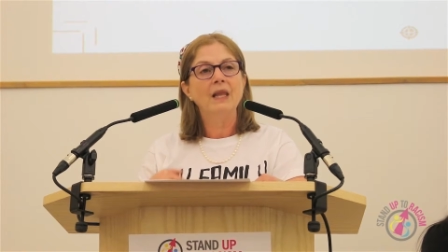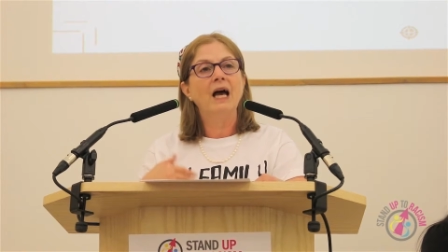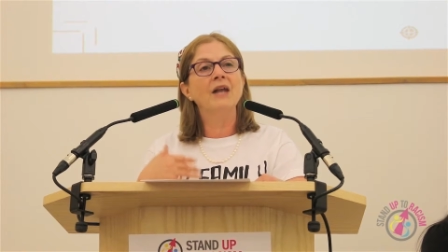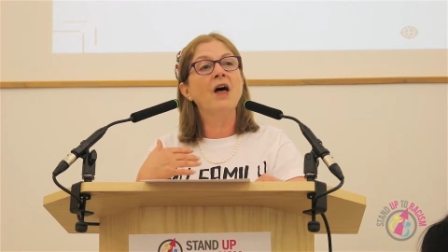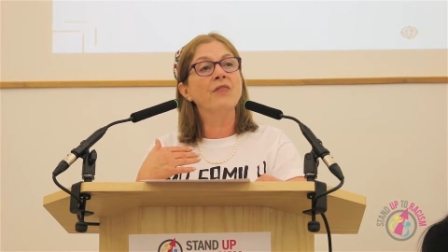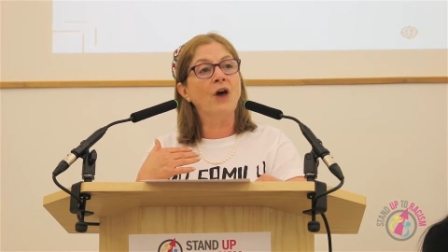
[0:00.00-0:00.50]

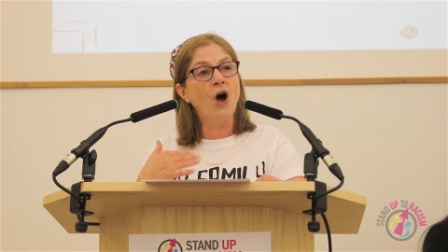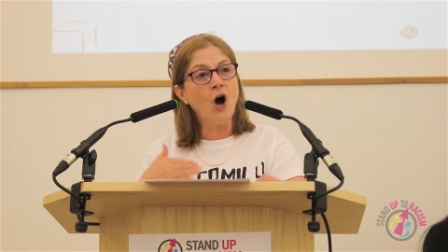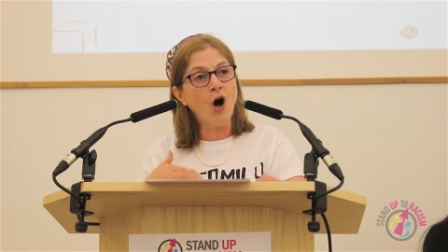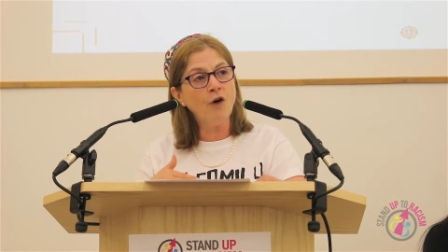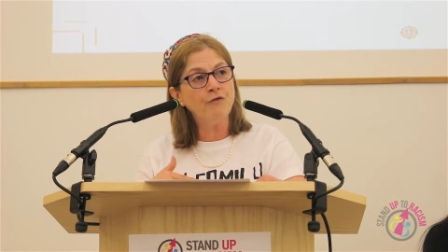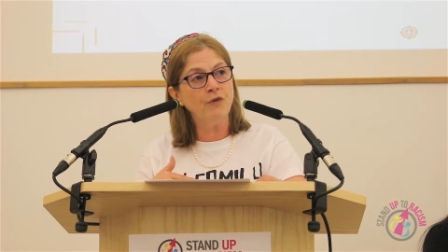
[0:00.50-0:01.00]
Another
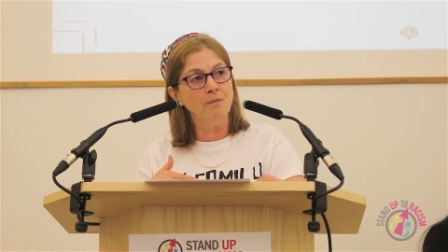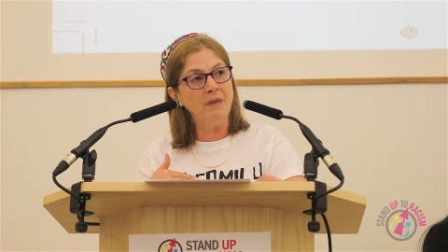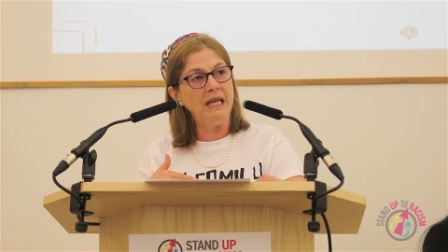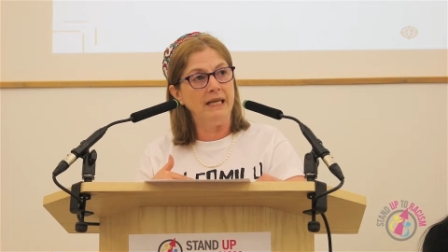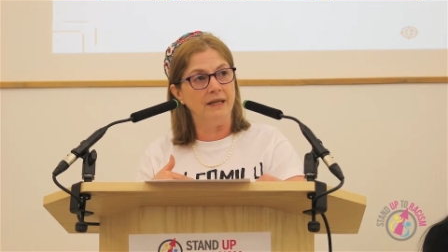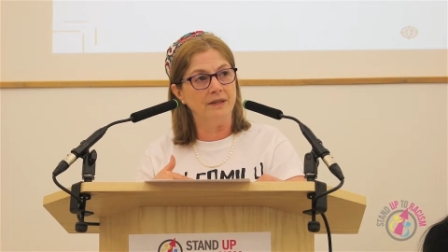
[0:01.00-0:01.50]

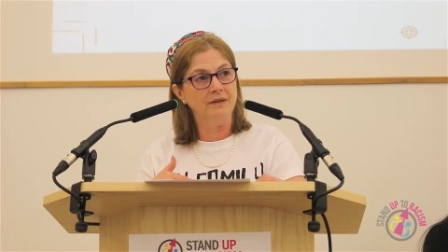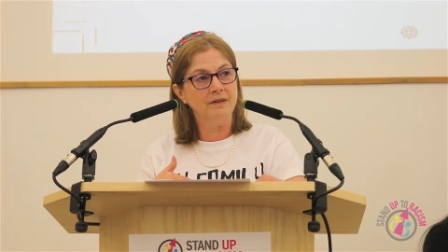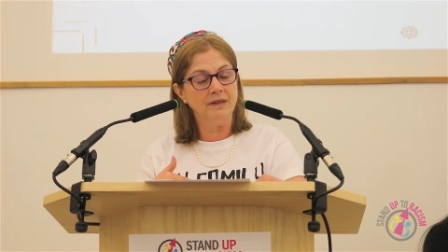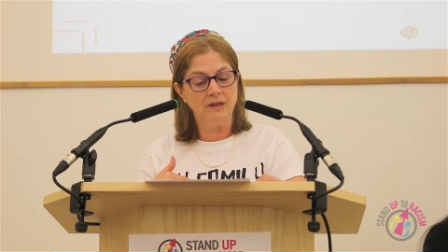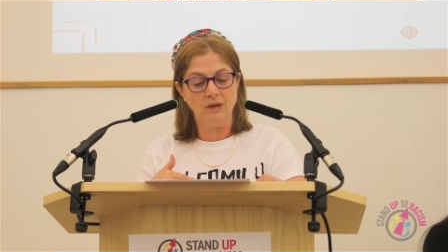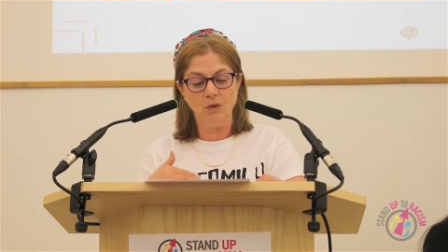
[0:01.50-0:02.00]

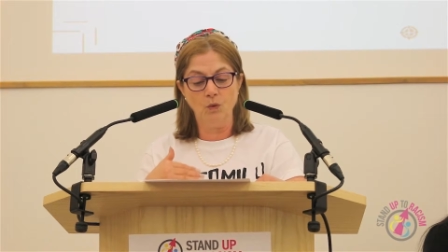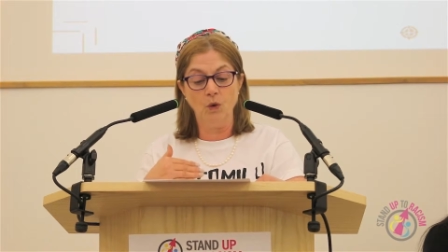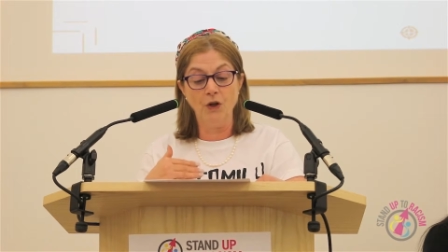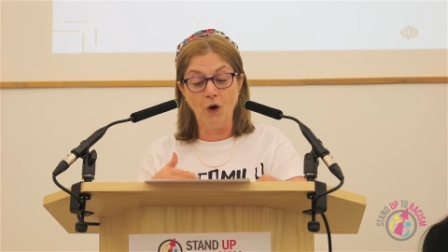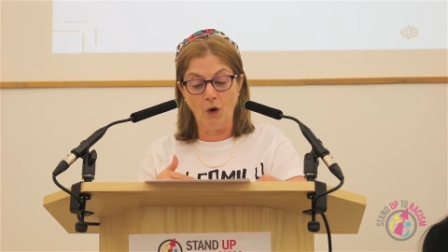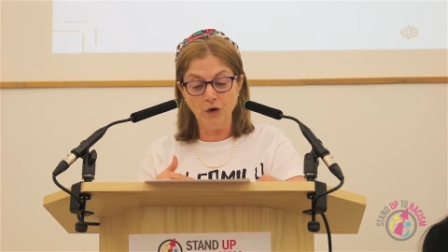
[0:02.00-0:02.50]
500,000 were
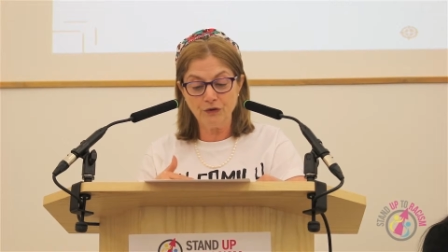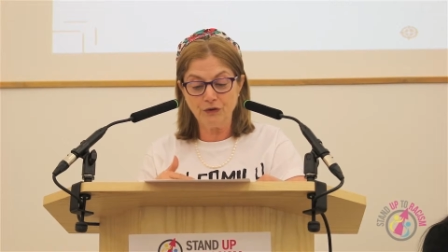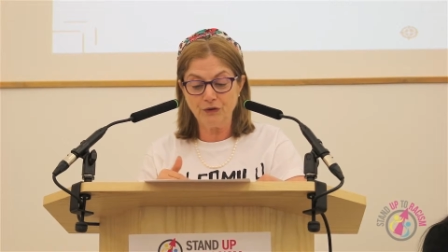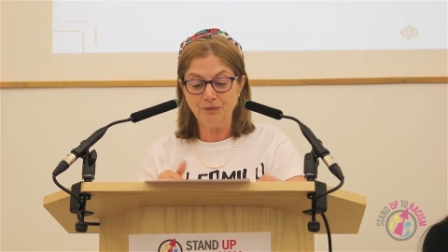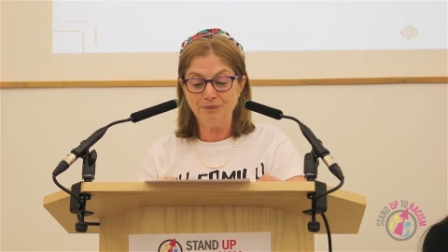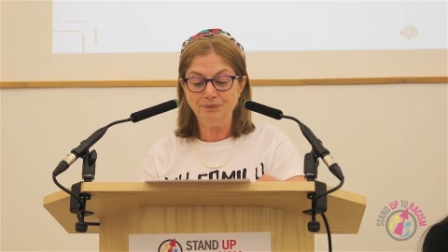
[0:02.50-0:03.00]

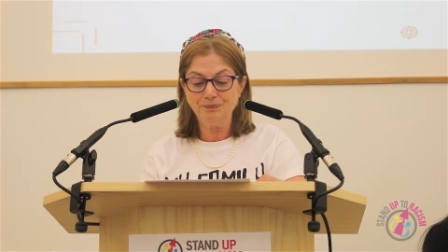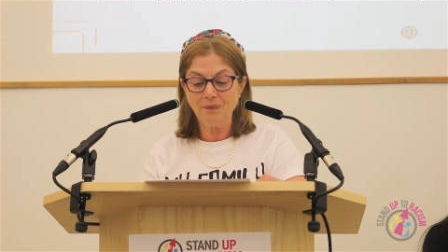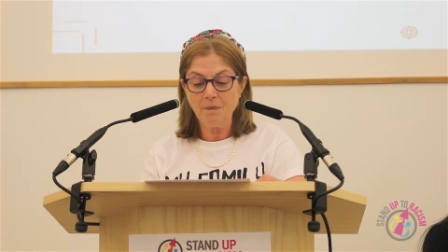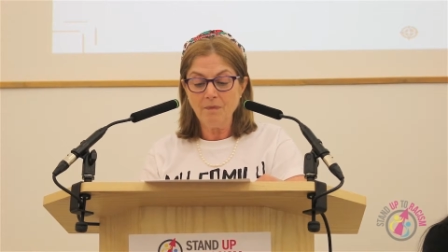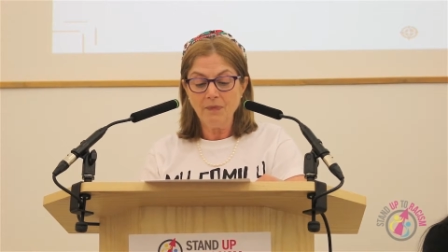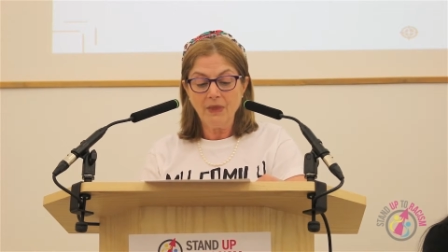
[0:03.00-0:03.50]
not,
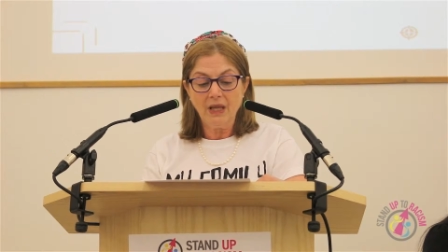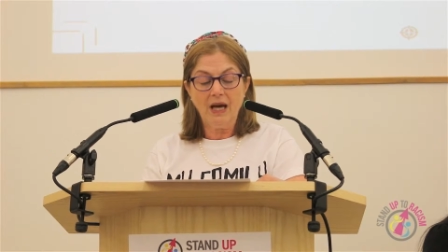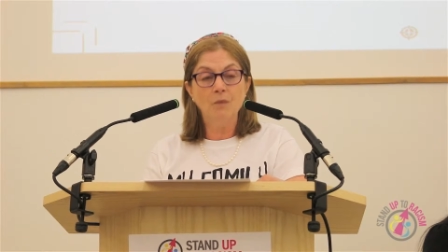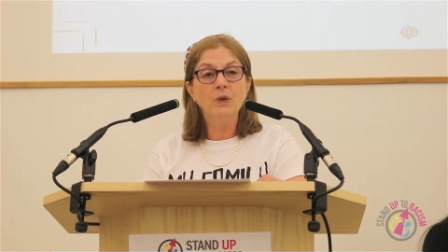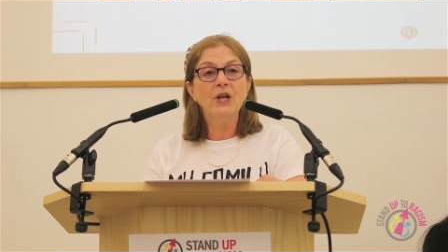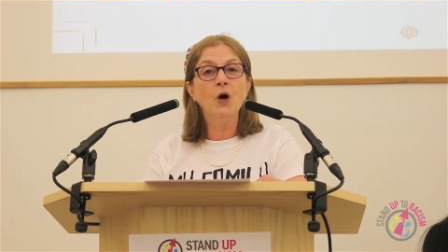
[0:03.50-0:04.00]

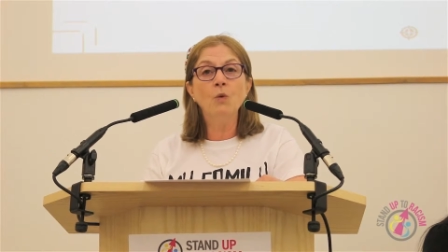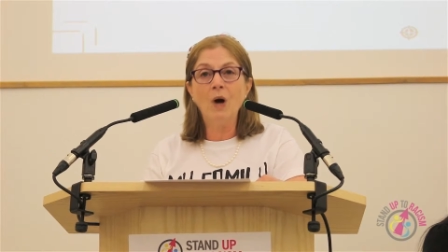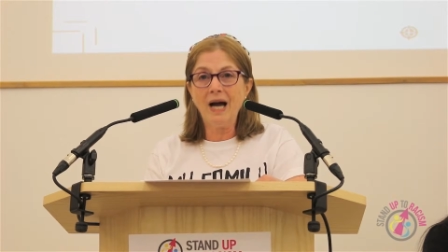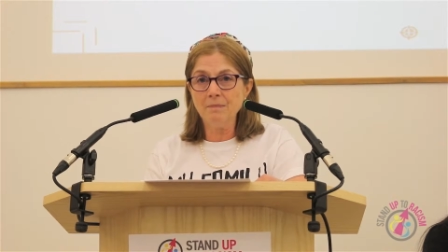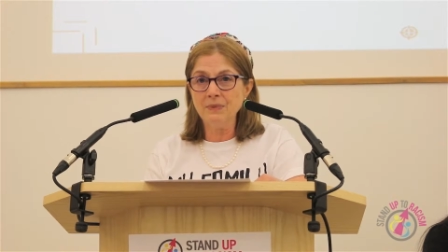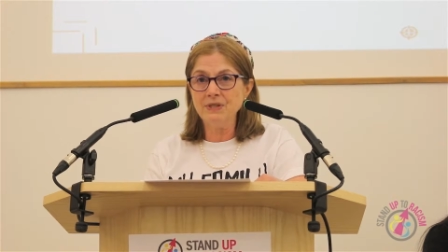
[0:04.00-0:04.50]
and we know
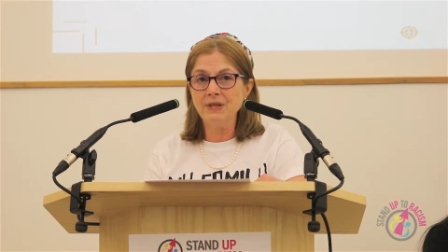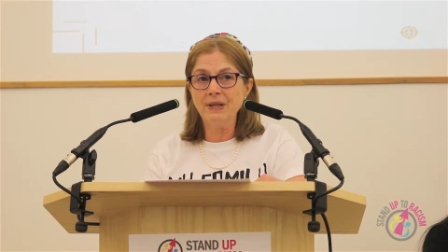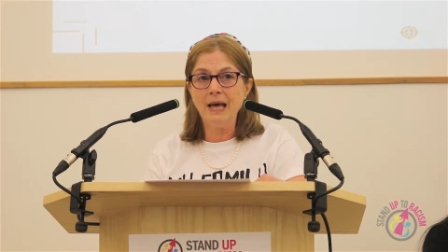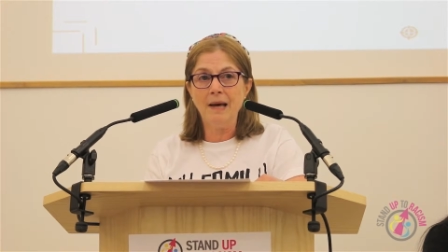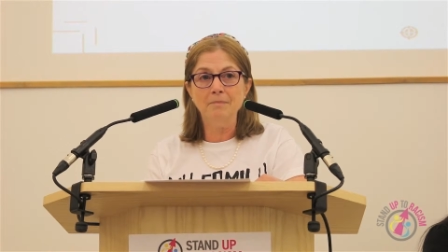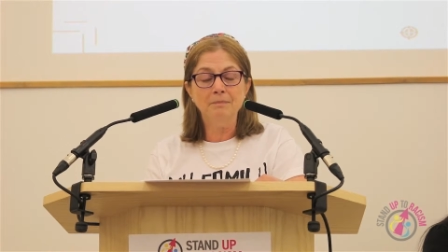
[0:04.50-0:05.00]
what happened to
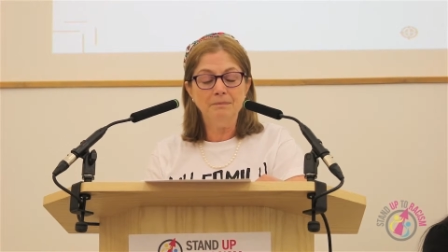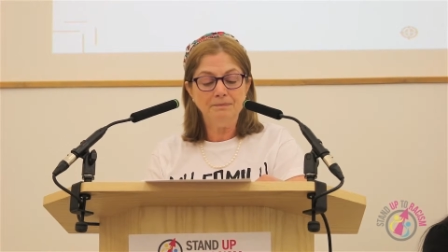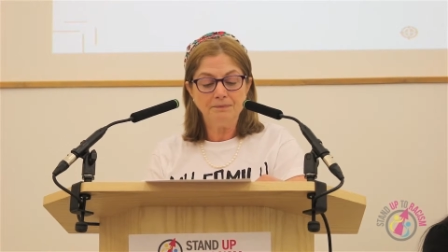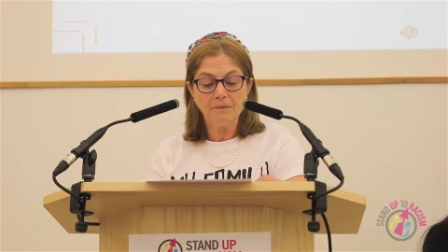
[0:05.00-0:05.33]
them.